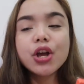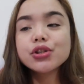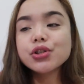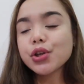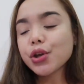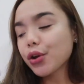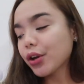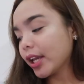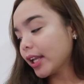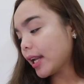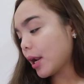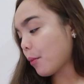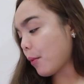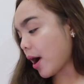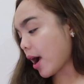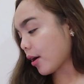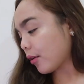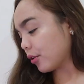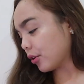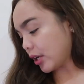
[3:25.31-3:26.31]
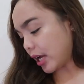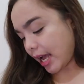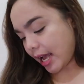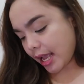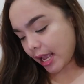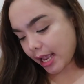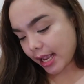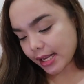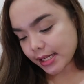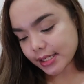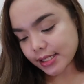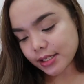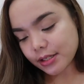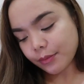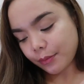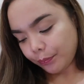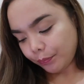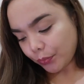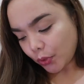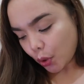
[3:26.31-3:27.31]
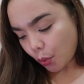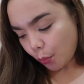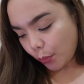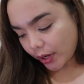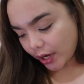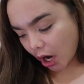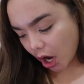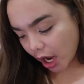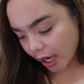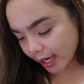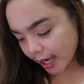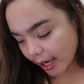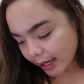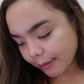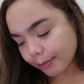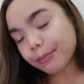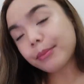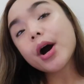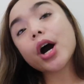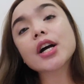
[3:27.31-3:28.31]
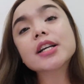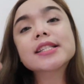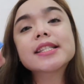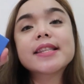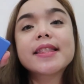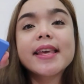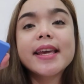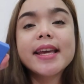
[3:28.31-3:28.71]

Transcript: So yung ginawa ko, guys, when I unbox